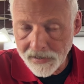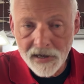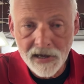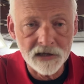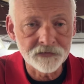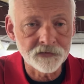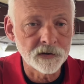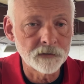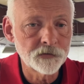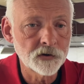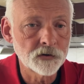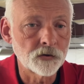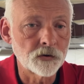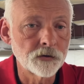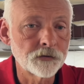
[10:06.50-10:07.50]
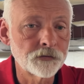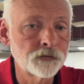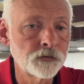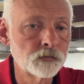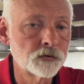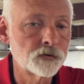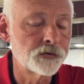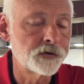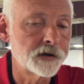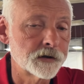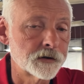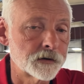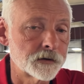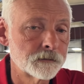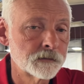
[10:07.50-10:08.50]
asked him to call the Subaru
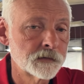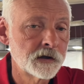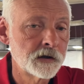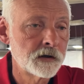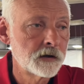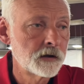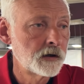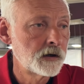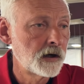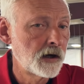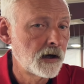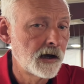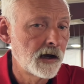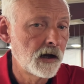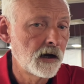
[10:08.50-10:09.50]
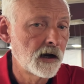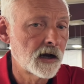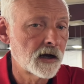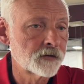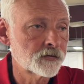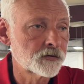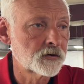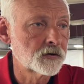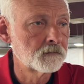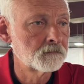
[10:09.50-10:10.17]
dealer and ask